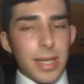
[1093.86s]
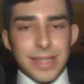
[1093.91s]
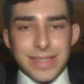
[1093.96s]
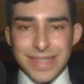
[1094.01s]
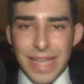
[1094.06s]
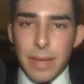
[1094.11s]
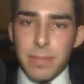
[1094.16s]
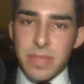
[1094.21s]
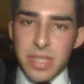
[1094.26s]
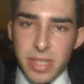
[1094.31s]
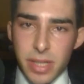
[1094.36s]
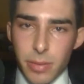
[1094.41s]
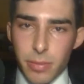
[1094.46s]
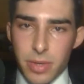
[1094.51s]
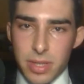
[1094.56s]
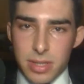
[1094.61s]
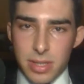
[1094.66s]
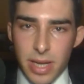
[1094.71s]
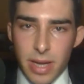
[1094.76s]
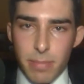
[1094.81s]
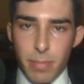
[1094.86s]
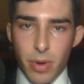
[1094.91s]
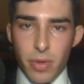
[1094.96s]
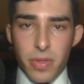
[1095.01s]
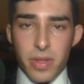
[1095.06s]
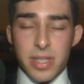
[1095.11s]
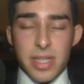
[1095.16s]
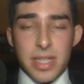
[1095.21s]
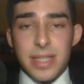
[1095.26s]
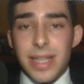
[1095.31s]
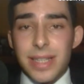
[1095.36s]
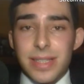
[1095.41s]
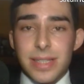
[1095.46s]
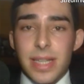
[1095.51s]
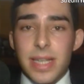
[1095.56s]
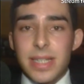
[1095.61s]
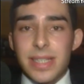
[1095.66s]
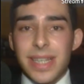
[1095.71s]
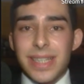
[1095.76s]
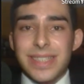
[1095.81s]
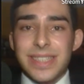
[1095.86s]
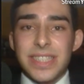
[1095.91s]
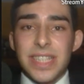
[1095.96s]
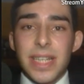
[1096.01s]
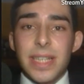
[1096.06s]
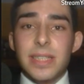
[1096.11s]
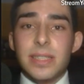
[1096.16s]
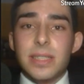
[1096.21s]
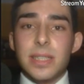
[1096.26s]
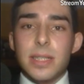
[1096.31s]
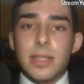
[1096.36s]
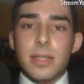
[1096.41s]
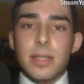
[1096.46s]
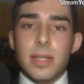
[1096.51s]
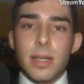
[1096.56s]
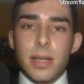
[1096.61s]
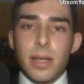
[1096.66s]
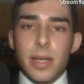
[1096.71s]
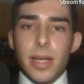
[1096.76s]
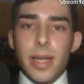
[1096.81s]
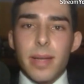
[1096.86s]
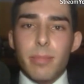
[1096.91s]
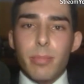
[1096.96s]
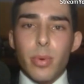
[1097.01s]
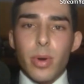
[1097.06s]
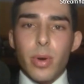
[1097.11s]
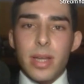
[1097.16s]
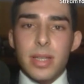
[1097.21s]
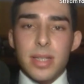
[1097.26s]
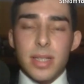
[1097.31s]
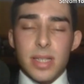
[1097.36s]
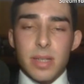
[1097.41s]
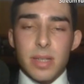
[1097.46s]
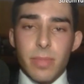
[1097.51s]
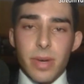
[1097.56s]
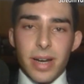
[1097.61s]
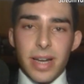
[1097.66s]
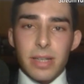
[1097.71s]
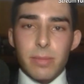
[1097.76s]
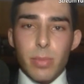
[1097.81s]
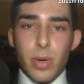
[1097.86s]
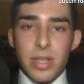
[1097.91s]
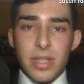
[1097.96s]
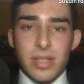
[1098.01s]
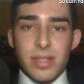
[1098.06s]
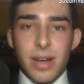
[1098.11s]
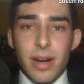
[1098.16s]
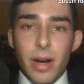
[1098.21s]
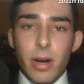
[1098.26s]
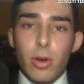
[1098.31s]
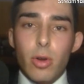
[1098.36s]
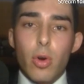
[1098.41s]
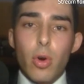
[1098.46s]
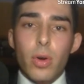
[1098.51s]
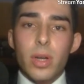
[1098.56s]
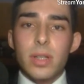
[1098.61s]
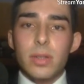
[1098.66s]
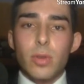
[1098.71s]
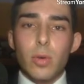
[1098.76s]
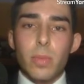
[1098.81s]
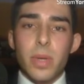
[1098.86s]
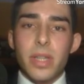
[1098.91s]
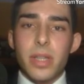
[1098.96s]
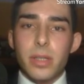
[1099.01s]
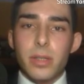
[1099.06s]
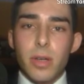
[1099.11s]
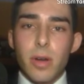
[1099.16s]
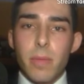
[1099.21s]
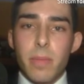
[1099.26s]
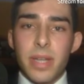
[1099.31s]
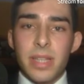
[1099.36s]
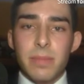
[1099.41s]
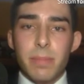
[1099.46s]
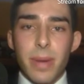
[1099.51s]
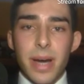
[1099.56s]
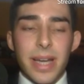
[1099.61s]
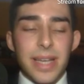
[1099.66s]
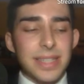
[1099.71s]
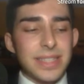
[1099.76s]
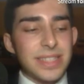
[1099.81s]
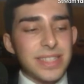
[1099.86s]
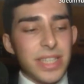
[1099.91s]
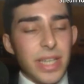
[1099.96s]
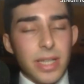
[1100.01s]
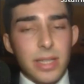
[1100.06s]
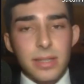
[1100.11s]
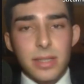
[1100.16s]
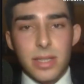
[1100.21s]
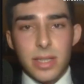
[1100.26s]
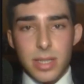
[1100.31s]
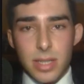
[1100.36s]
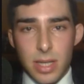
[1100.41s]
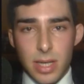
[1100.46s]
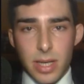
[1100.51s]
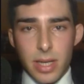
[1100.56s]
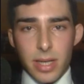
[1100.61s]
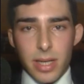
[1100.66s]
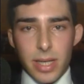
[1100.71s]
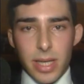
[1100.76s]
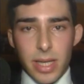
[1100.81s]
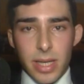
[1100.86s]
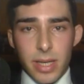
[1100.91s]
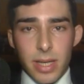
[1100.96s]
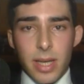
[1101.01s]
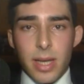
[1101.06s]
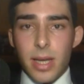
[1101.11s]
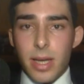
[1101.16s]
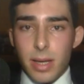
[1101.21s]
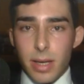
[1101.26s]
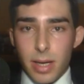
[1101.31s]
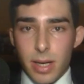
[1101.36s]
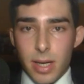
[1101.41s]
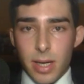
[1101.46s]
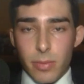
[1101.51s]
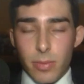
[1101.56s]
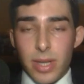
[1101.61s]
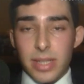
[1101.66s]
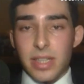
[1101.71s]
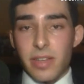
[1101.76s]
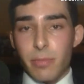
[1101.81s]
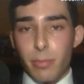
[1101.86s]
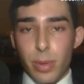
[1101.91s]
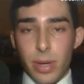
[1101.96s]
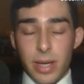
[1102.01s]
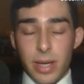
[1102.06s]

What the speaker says: time series hypothesis that says that changes in prices, in market prices, are going to be determined by changes in relative